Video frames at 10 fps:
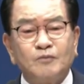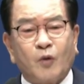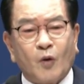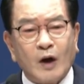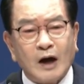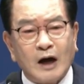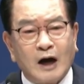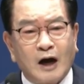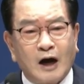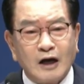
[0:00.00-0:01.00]
there is
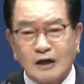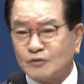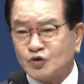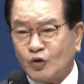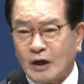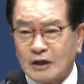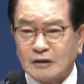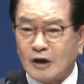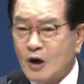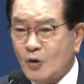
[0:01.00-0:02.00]
healing,
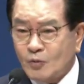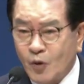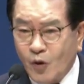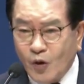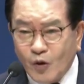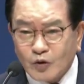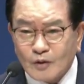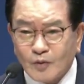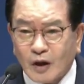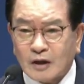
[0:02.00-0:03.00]

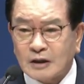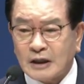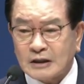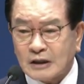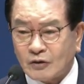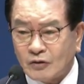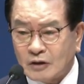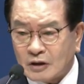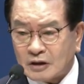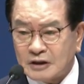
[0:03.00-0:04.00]
wisdom.
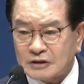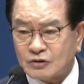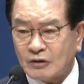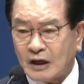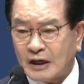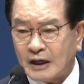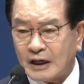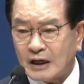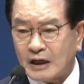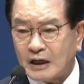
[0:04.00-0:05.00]
All knowledge
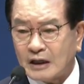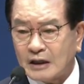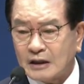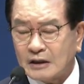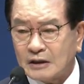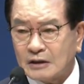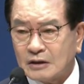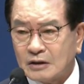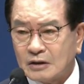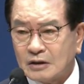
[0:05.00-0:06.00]
lies within
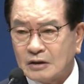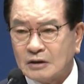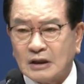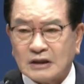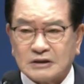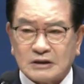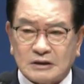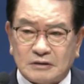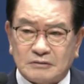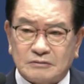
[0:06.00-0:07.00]
Jesus Christ.
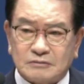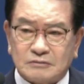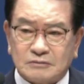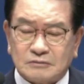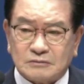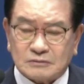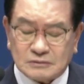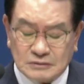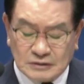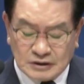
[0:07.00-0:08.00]

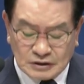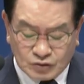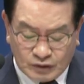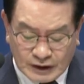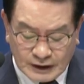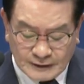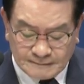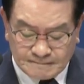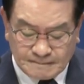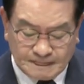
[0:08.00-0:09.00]
You must know of
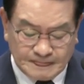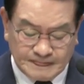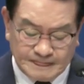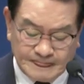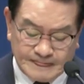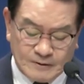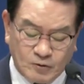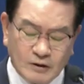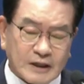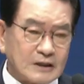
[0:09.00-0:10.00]
this within
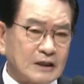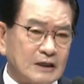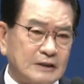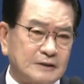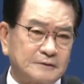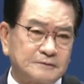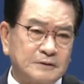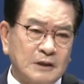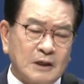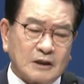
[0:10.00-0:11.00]
Christ. You must